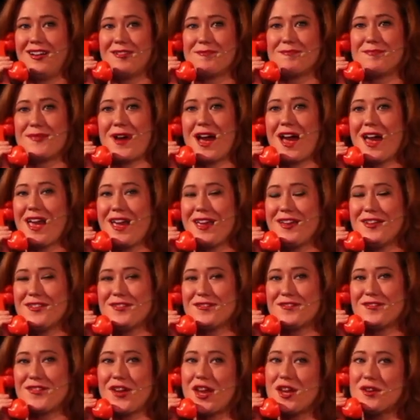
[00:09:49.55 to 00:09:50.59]
My
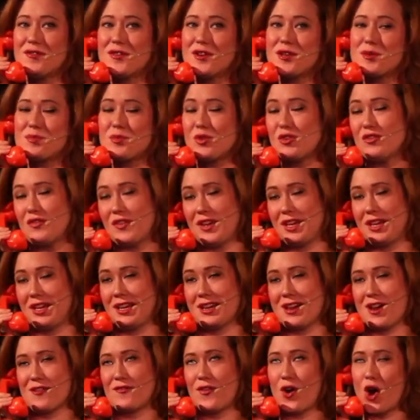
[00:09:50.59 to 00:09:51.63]
favorite movie
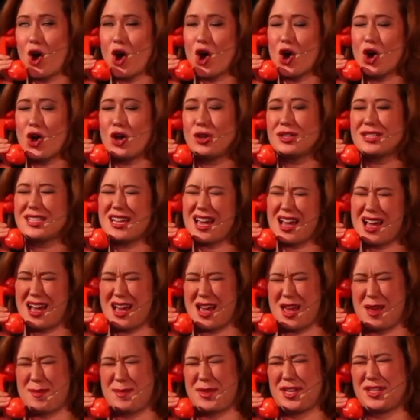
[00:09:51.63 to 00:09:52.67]
of all
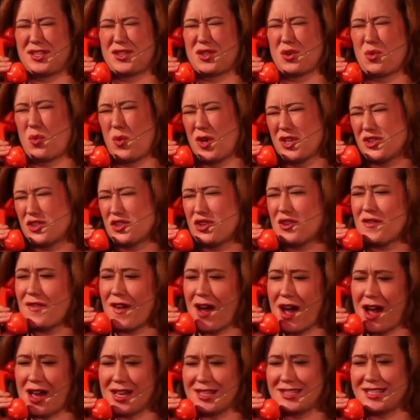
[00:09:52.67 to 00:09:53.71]
time is The Wizard of
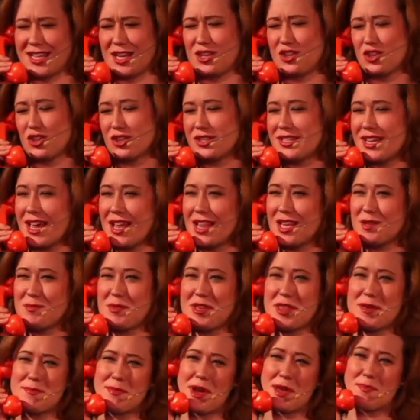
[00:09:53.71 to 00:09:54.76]
Oz, and you're telling me
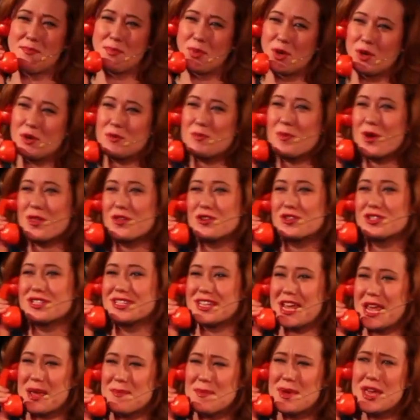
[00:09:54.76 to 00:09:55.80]
that my birth mother's
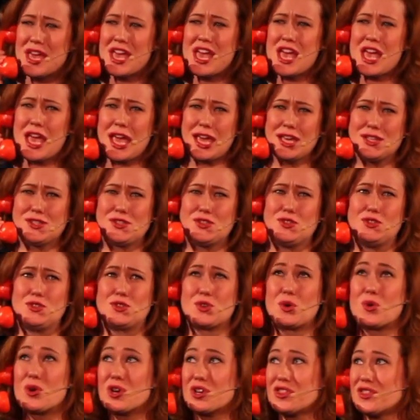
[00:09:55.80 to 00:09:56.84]
name is
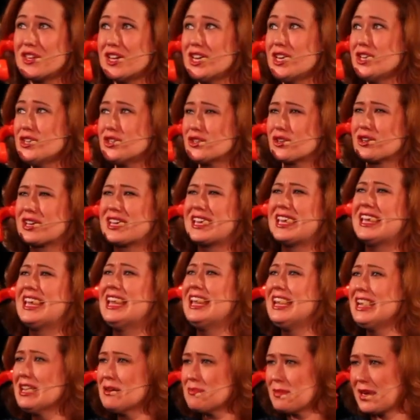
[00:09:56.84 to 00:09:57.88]
Dorothy? You're
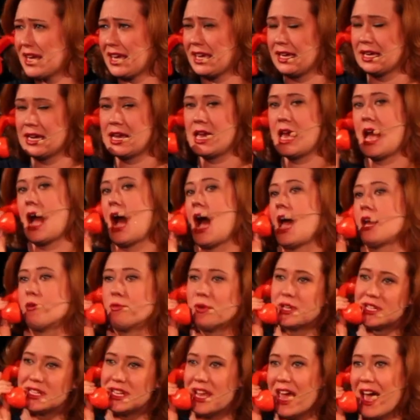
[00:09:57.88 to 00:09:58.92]
kidding me. I
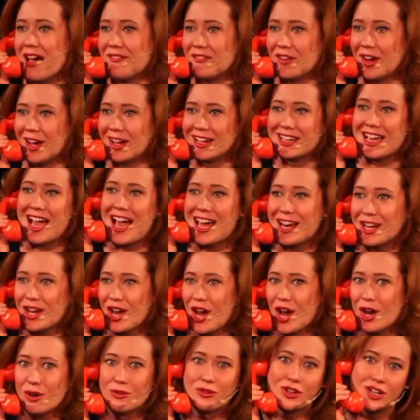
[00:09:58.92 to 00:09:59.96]
would never. Gotta
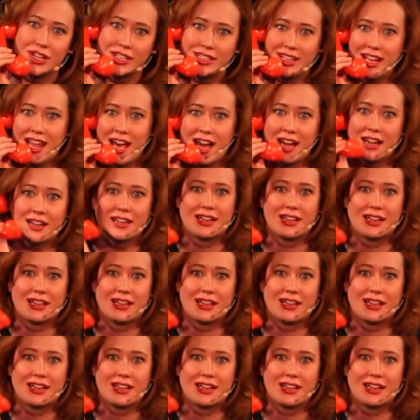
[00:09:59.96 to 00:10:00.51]
go. Good luck.